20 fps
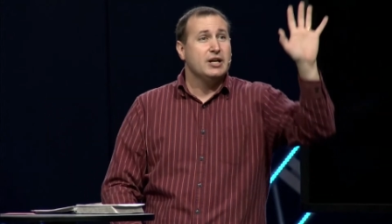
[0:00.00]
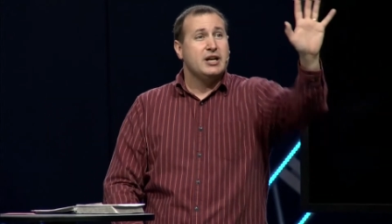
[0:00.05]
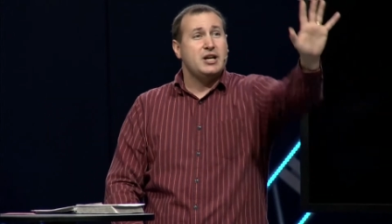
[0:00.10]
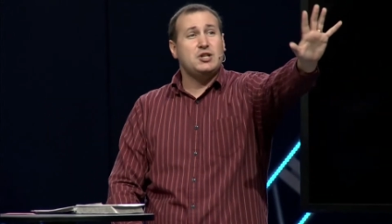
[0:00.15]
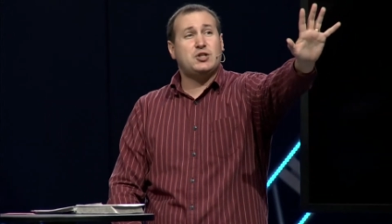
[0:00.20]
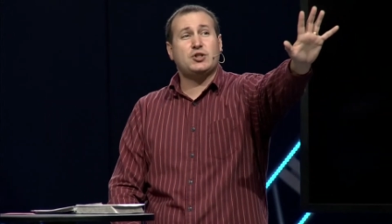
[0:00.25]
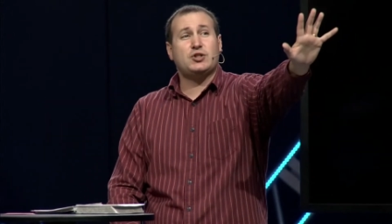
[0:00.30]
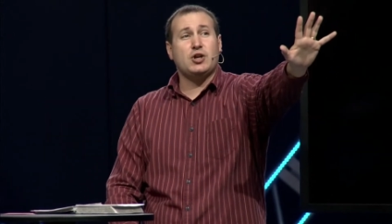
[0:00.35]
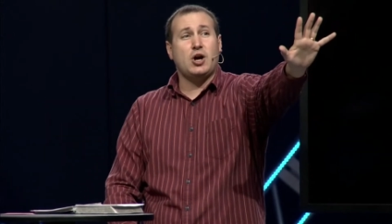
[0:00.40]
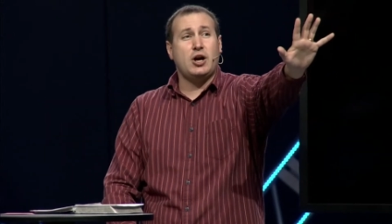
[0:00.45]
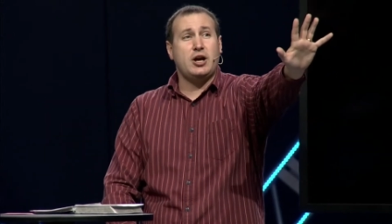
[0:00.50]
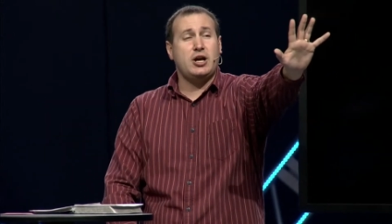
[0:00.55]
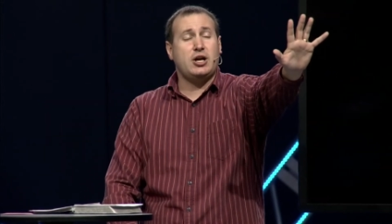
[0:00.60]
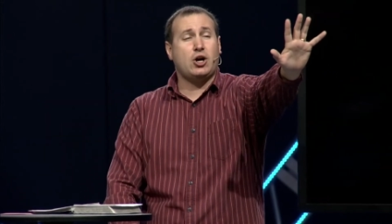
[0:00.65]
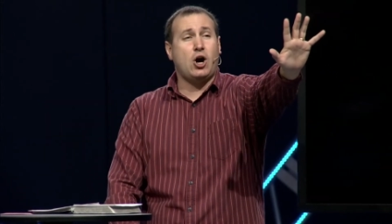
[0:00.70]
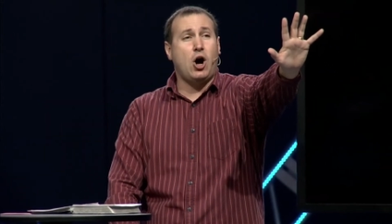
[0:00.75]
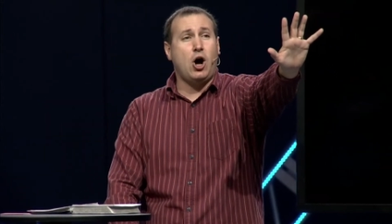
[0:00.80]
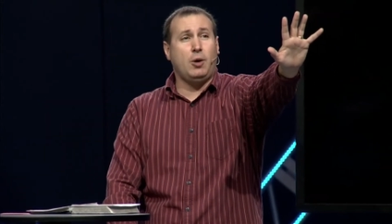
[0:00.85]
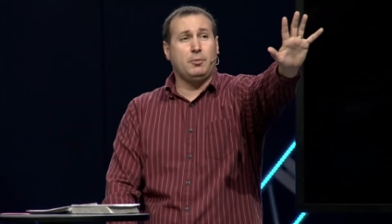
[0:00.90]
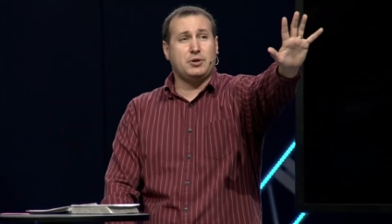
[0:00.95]
He, st- he
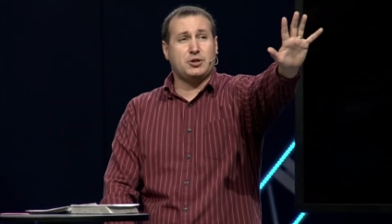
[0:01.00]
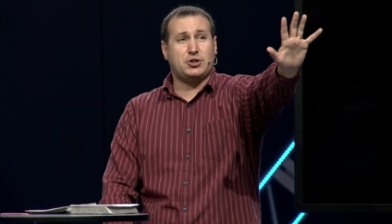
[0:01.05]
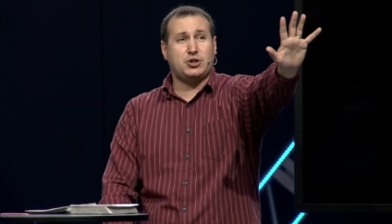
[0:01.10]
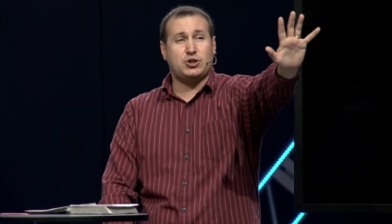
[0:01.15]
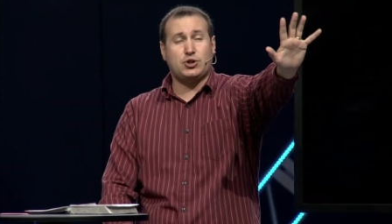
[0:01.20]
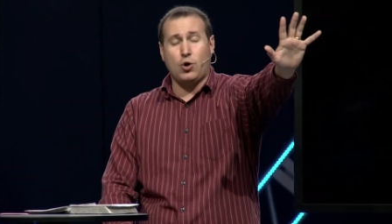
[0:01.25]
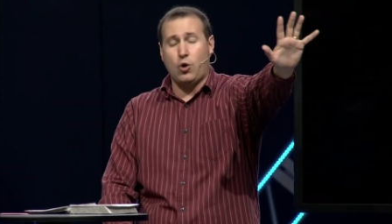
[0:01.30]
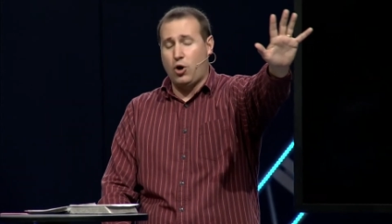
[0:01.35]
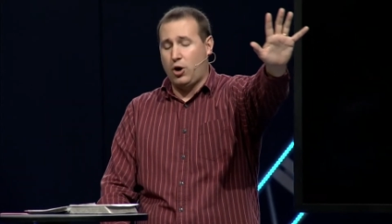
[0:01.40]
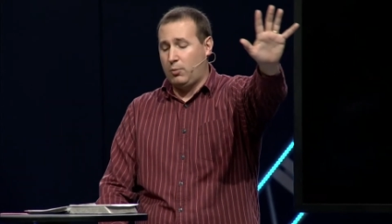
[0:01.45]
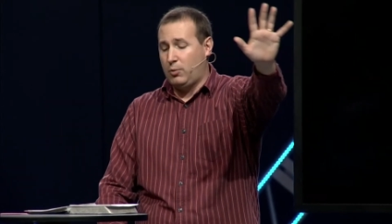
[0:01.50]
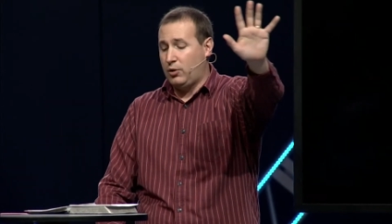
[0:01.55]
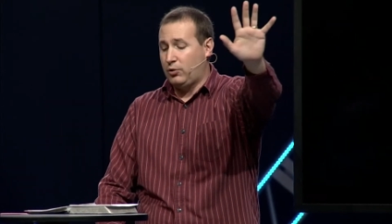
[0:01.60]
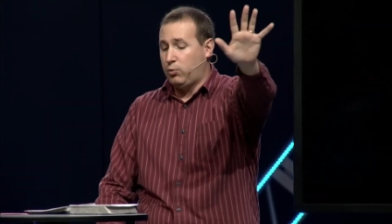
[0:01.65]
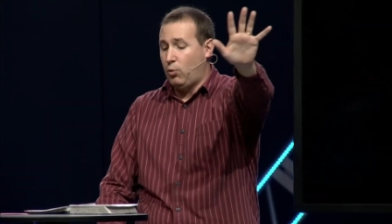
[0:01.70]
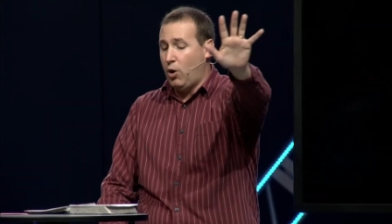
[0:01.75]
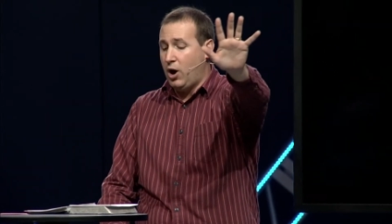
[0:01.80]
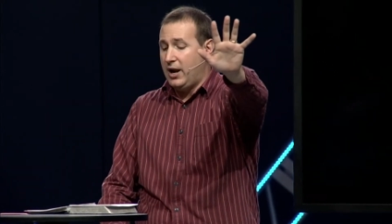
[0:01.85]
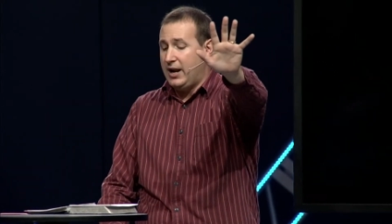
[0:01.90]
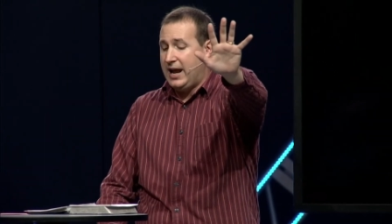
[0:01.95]
calmed a storm with
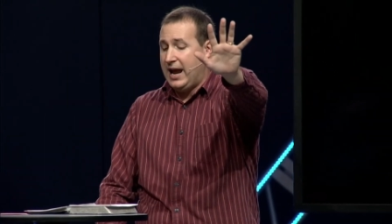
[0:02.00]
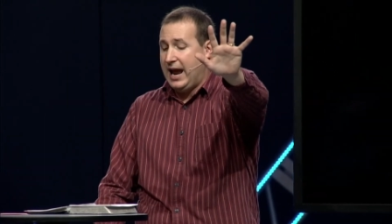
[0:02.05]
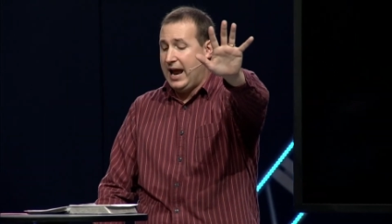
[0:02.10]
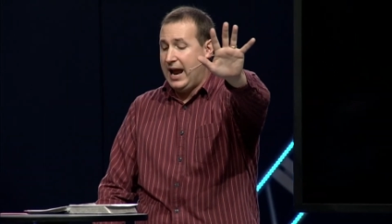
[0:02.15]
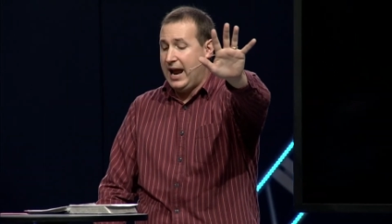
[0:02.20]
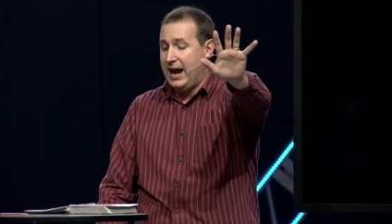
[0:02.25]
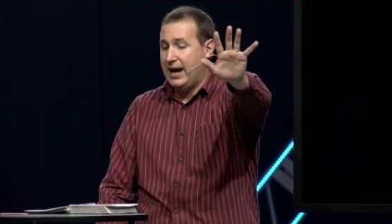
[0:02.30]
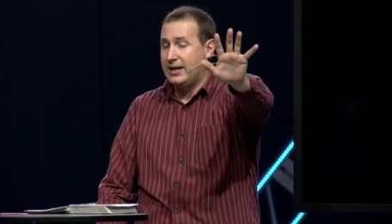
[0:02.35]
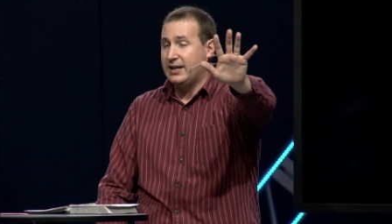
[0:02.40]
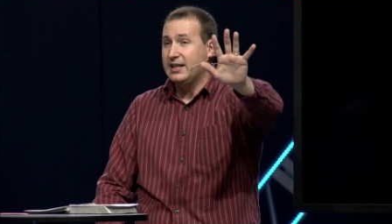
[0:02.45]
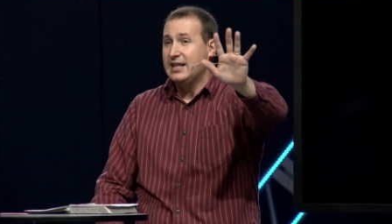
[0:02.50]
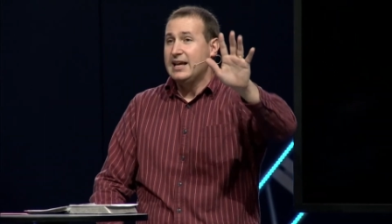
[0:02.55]
one hand.